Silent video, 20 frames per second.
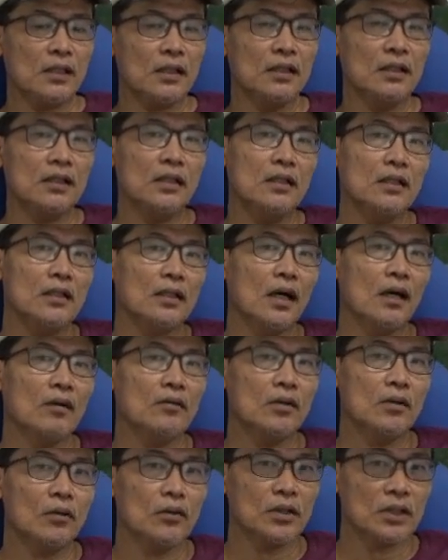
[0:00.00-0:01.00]
and indeed
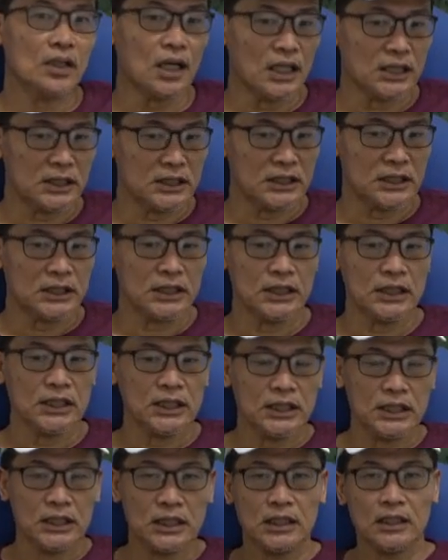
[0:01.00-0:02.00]
our own culture
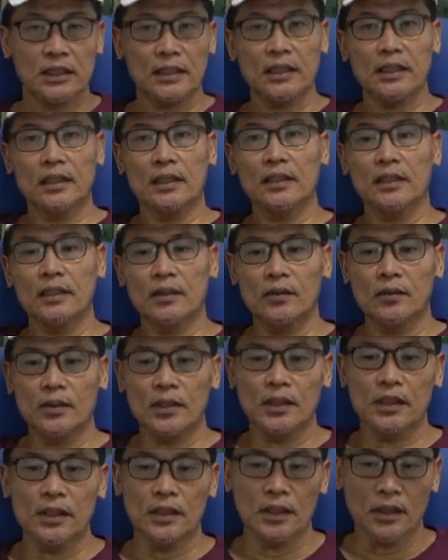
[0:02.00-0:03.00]

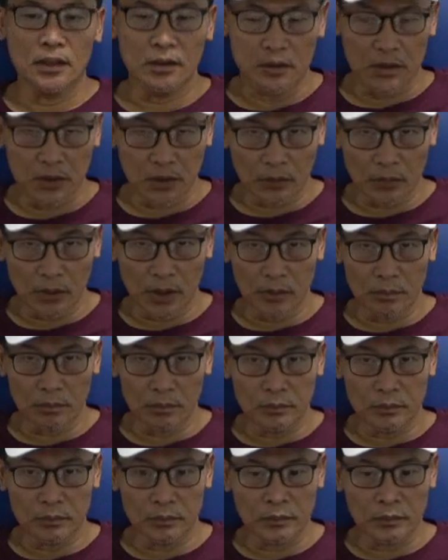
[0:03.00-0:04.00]
on the web.